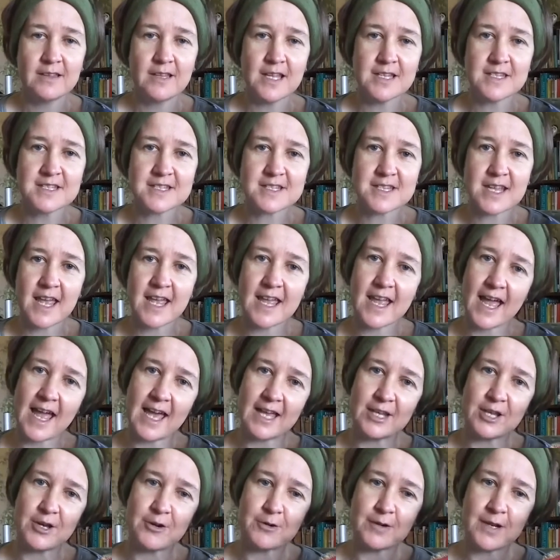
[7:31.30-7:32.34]
Let's say
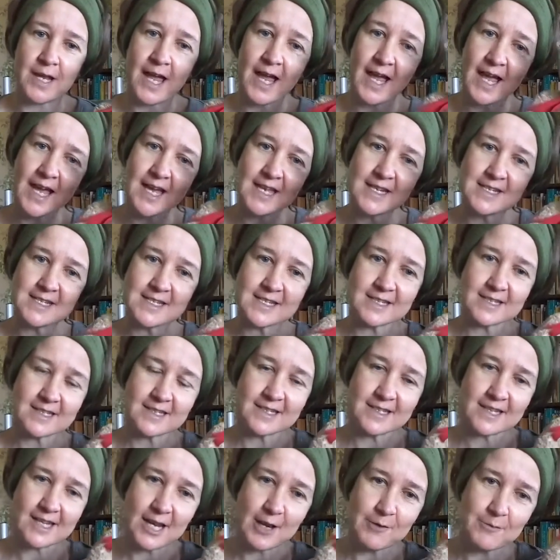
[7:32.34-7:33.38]
hello, land.
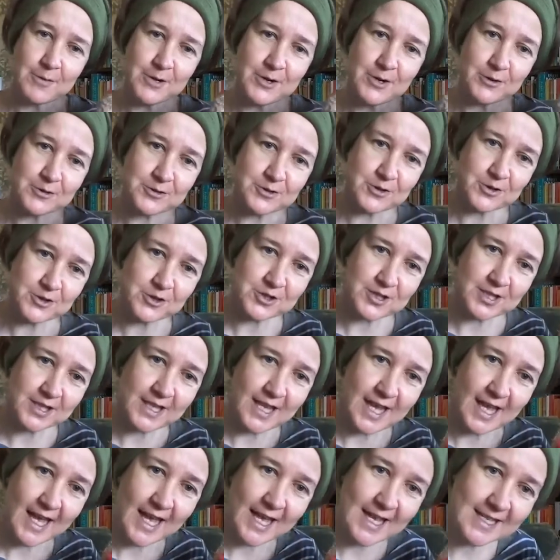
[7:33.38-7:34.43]
Can we all touch the
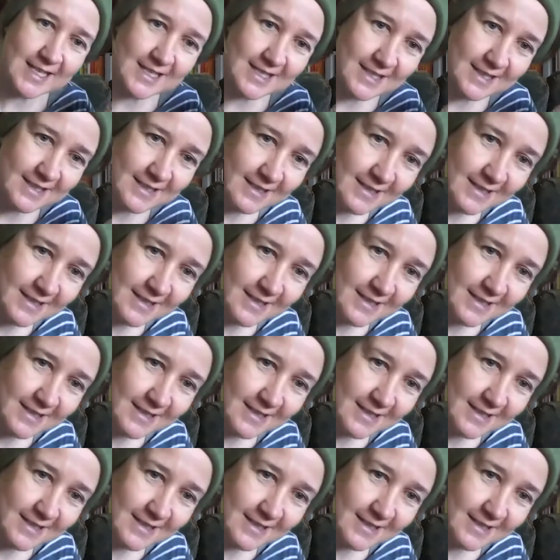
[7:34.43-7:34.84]
land?